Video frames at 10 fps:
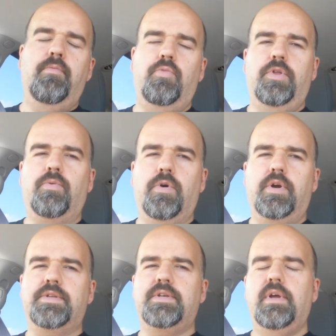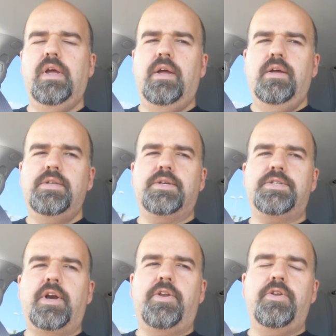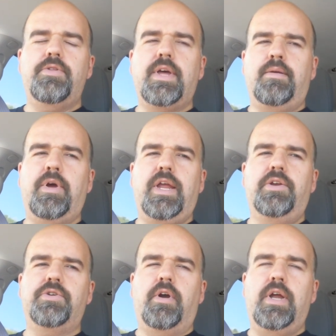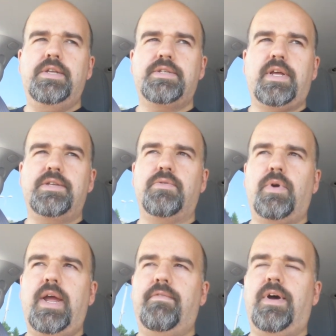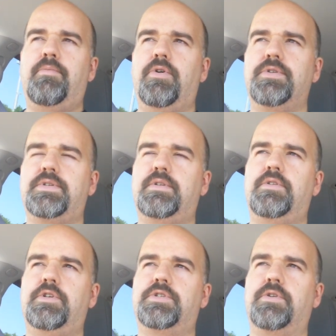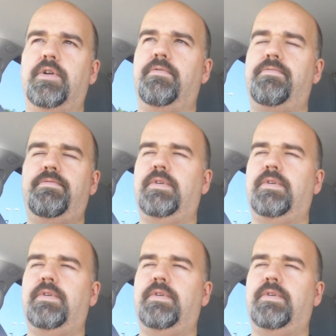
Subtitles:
with words. So I started to do that in my ink drawings as a way of almost just sort of